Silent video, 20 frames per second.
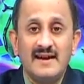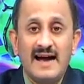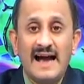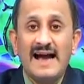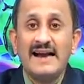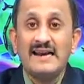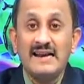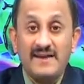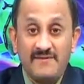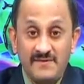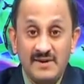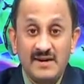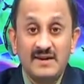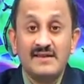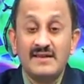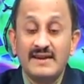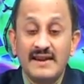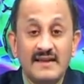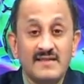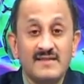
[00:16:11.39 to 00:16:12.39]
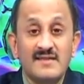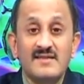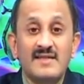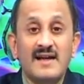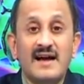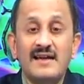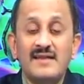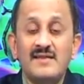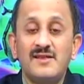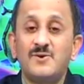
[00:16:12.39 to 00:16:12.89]
I had left it as an
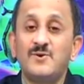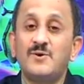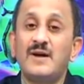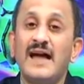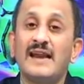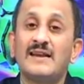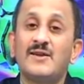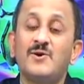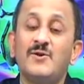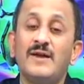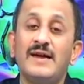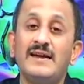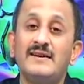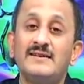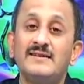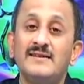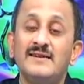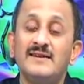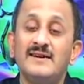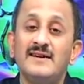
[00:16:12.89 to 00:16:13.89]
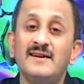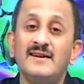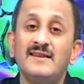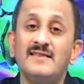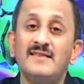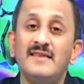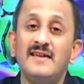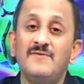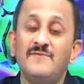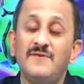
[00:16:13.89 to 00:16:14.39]
exercise to calculate
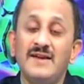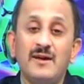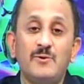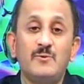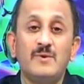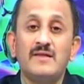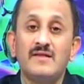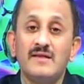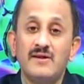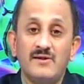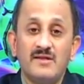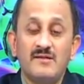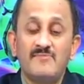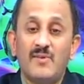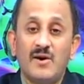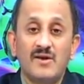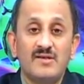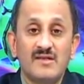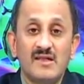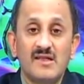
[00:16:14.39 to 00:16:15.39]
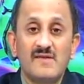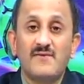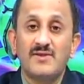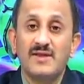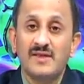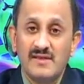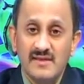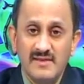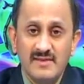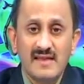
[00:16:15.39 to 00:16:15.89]
the frequency responses for
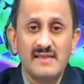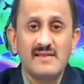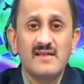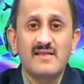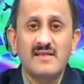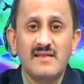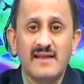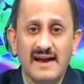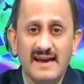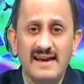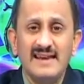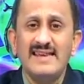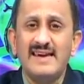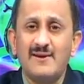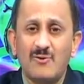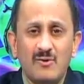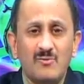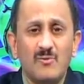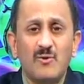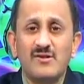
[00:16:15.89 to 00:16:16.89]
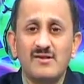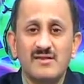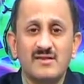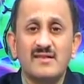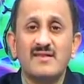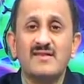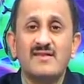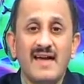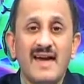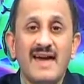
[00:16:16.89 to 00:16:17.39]
the synthesis side. They are almost
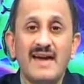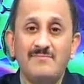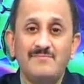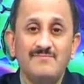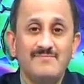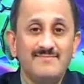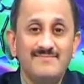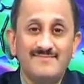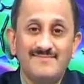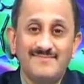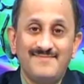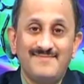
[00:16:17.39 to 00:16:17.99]
the same.